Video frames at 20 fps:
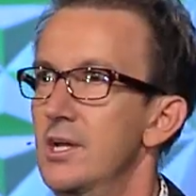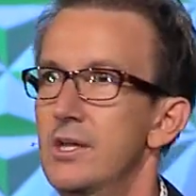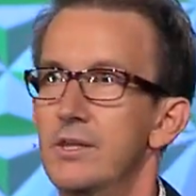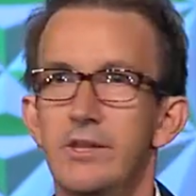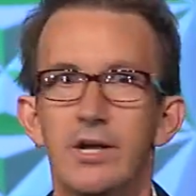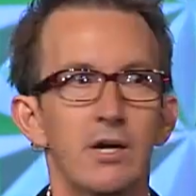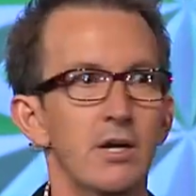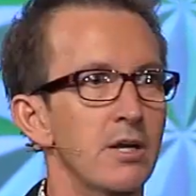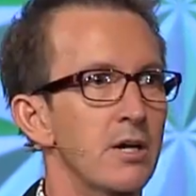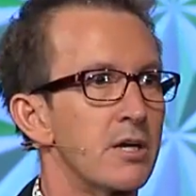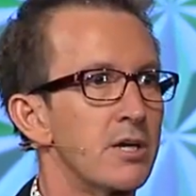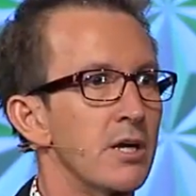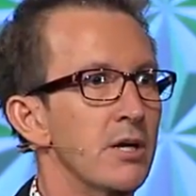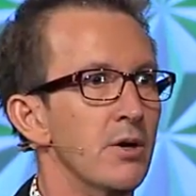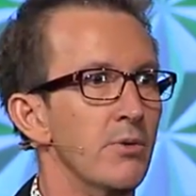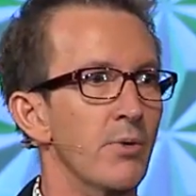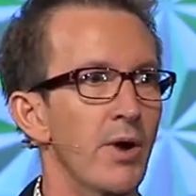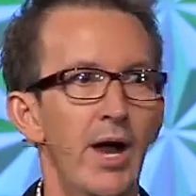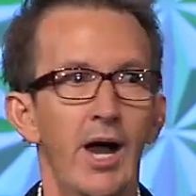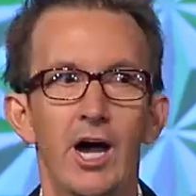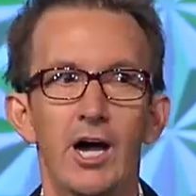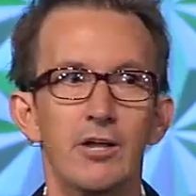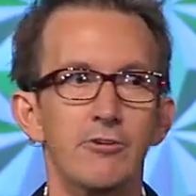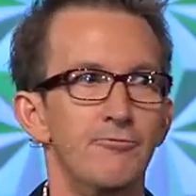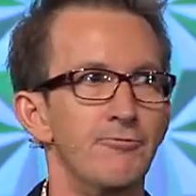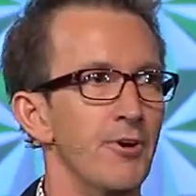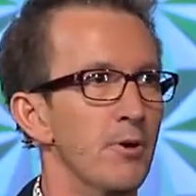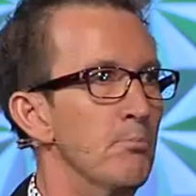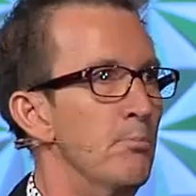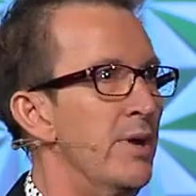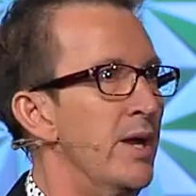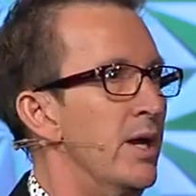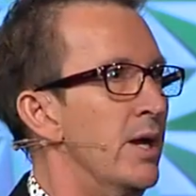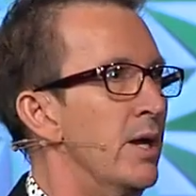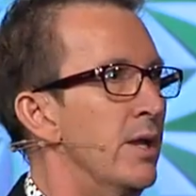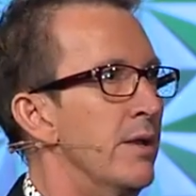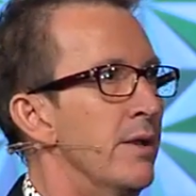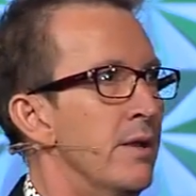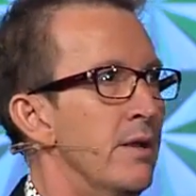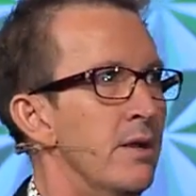They're looking around for
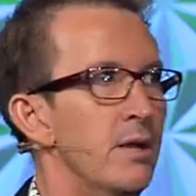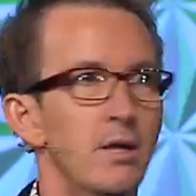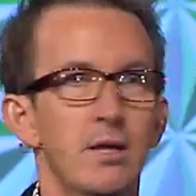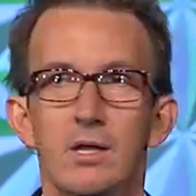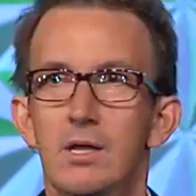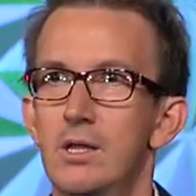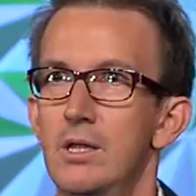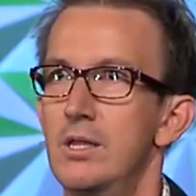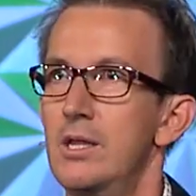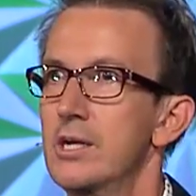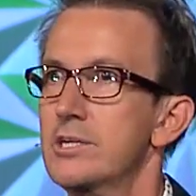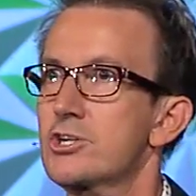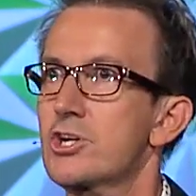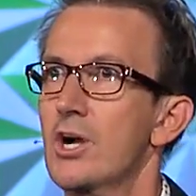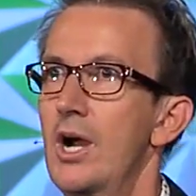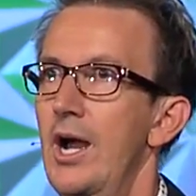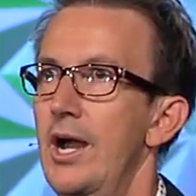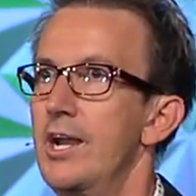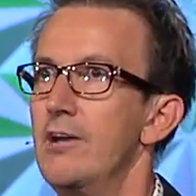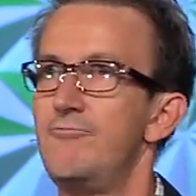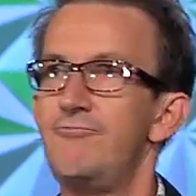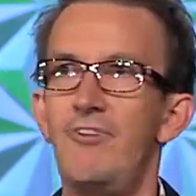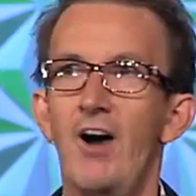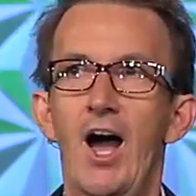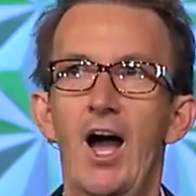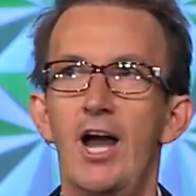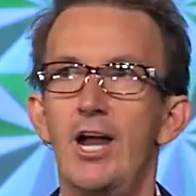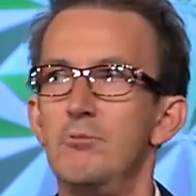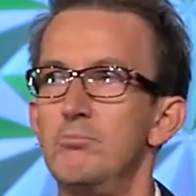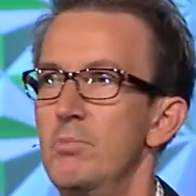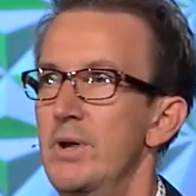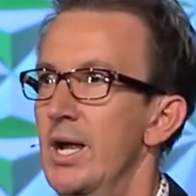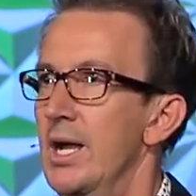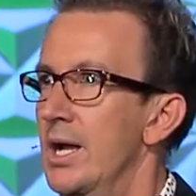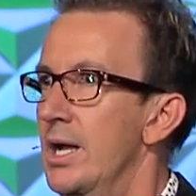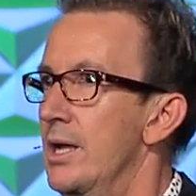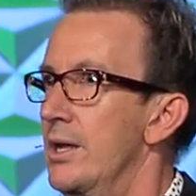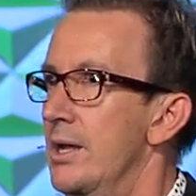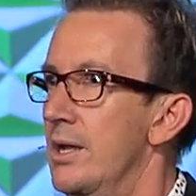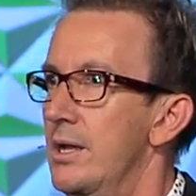men. They're trying to find
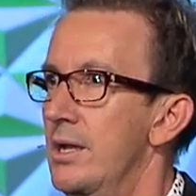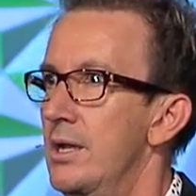men.